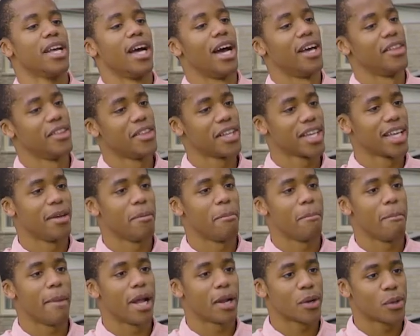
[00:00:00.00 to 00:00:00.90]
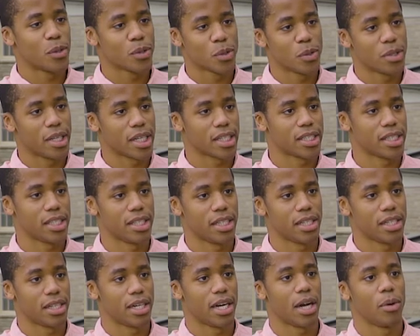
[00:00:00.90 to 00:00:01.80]
I think at medical school next
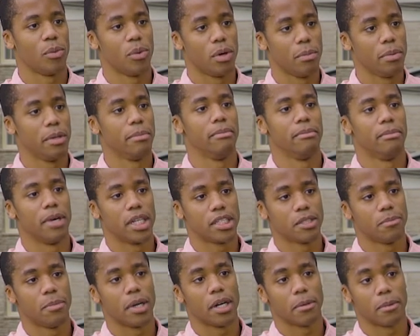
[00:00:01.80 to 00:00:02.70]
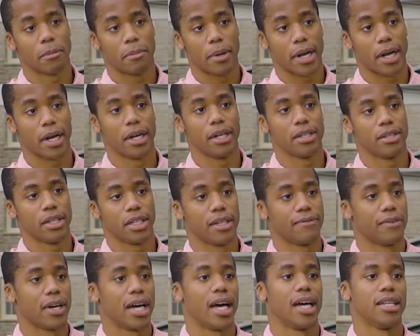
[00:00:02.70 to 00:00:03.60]
year, I will be much better prepared than
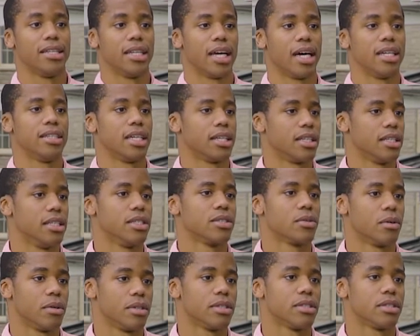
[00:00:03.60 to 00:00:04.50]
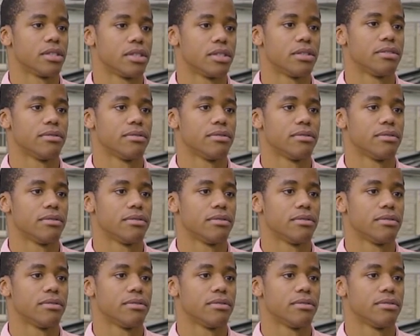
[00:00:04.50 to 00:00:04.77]
if I had not taken these courses.